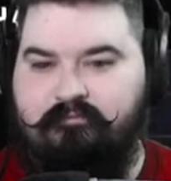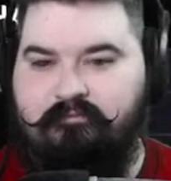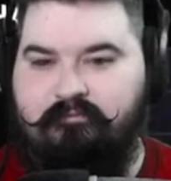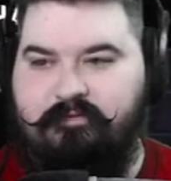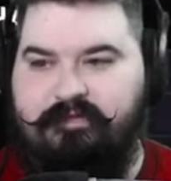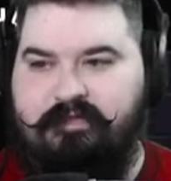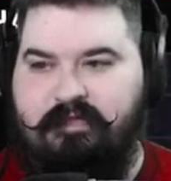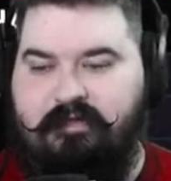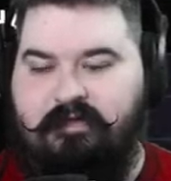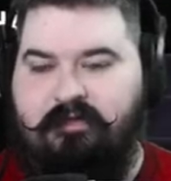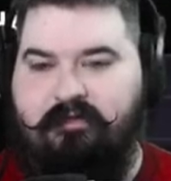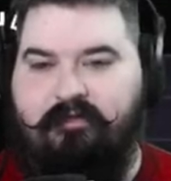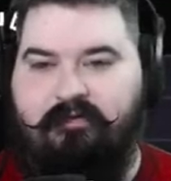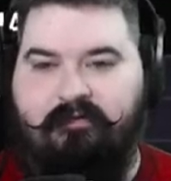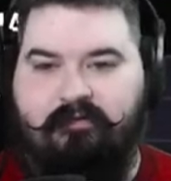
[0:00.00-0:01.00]
Inside
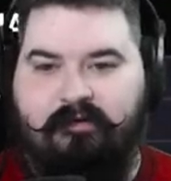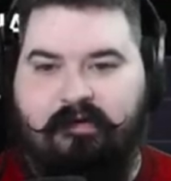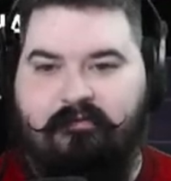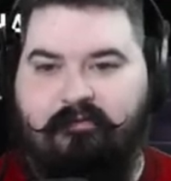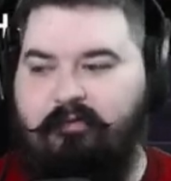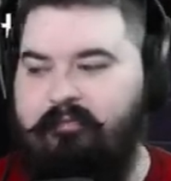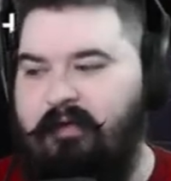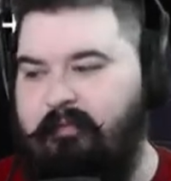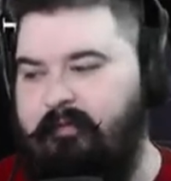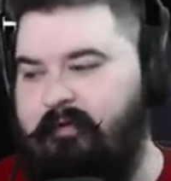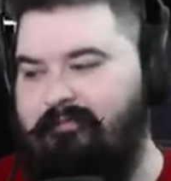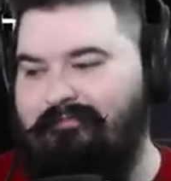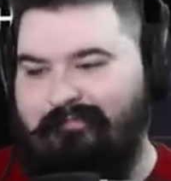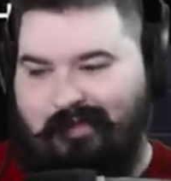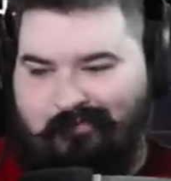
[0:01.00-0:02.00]
now. Yeah, we maybe
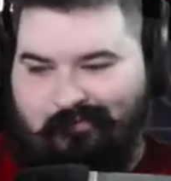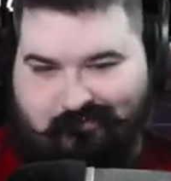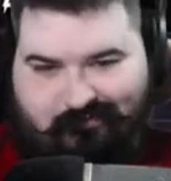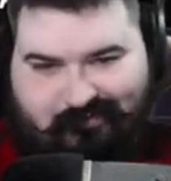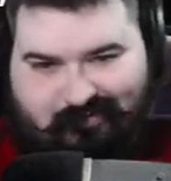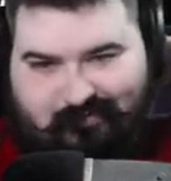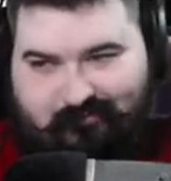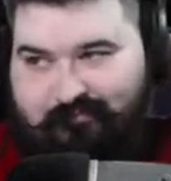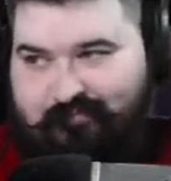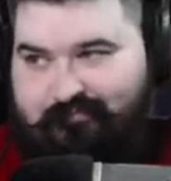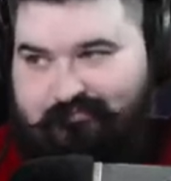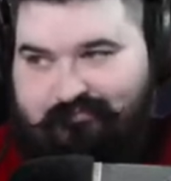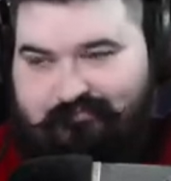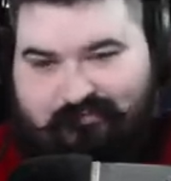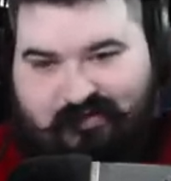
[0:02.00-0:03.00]
maybe we'll dip.
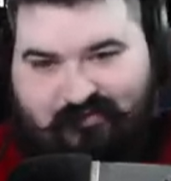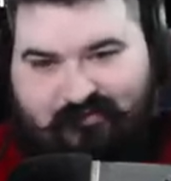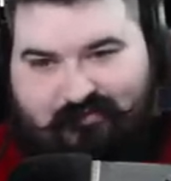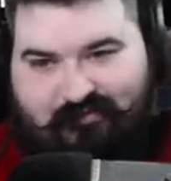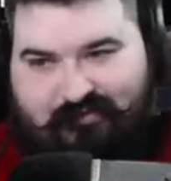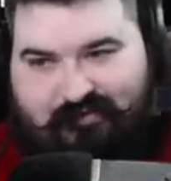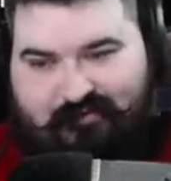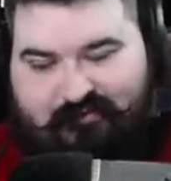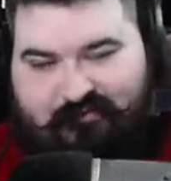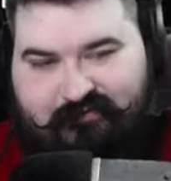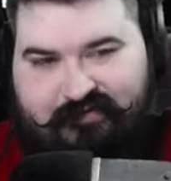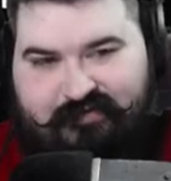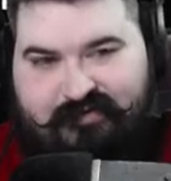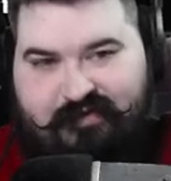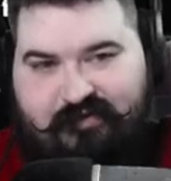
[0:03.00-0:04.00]
Maybe we'll dip.
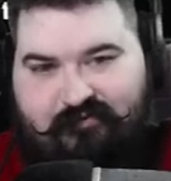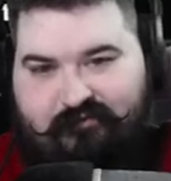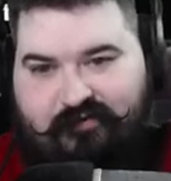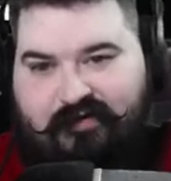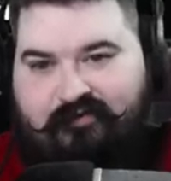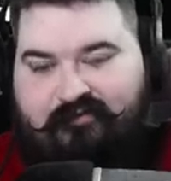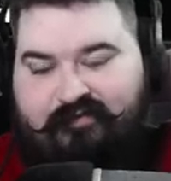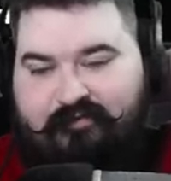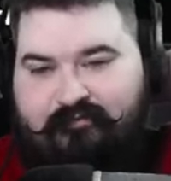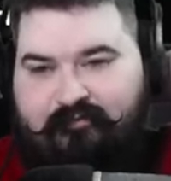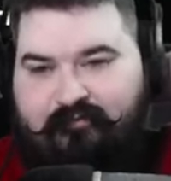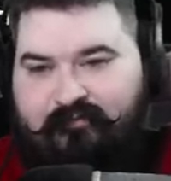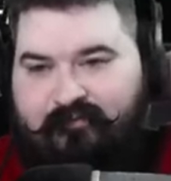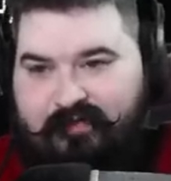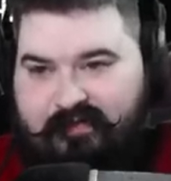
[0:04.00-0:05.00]
This is taking forever.
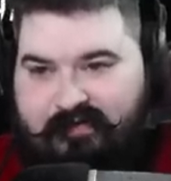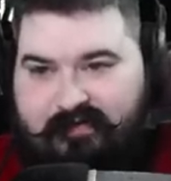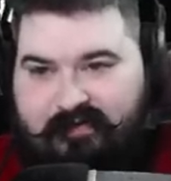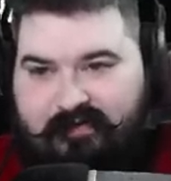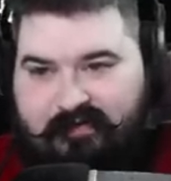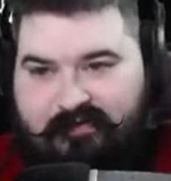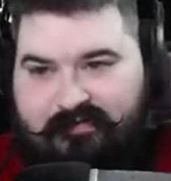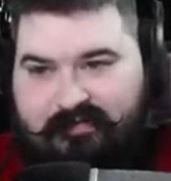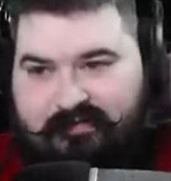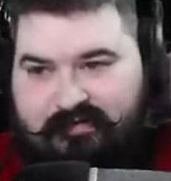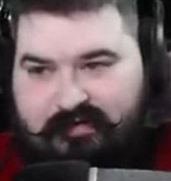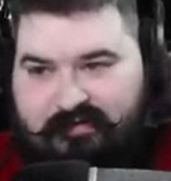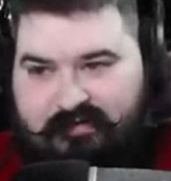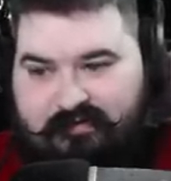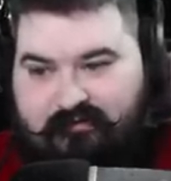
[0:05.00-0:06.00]
Because this
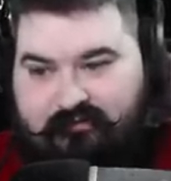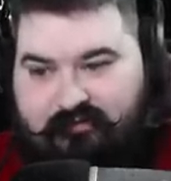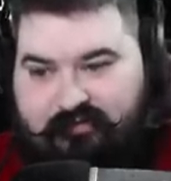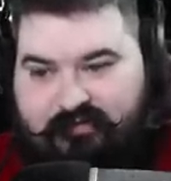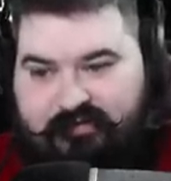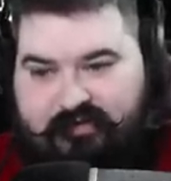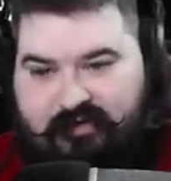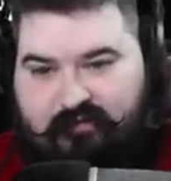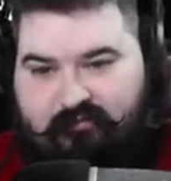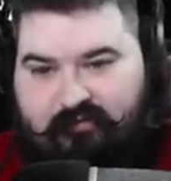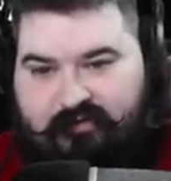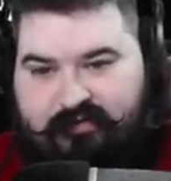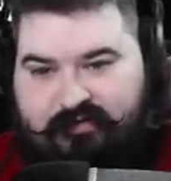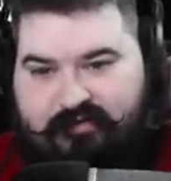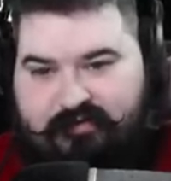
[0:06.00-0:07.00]
guy's looking for a tank,
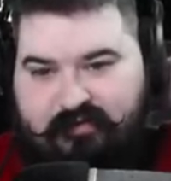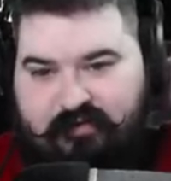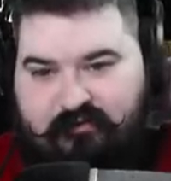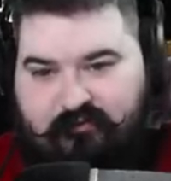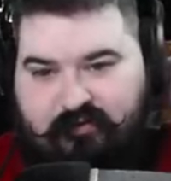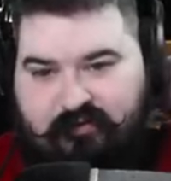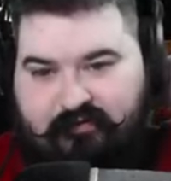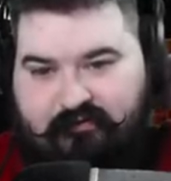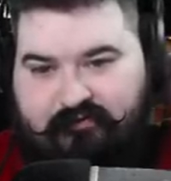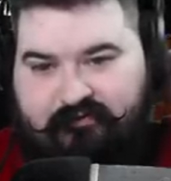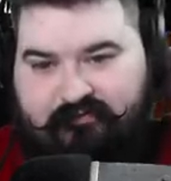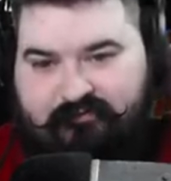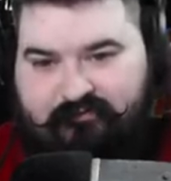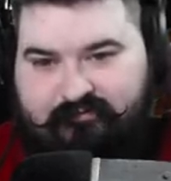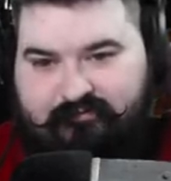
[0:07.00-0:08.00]
but it's kind of whatever,
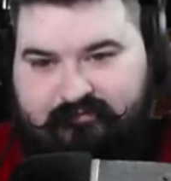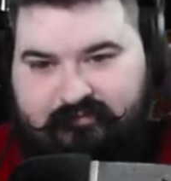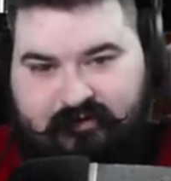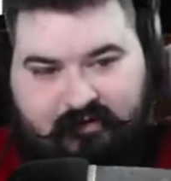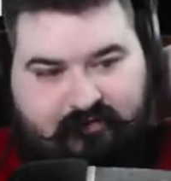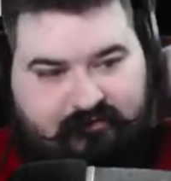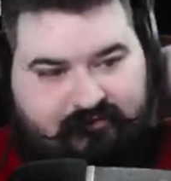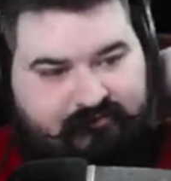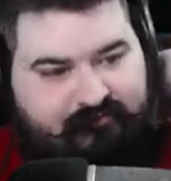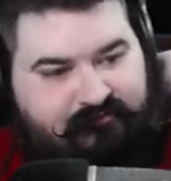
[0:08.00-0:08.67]
you know.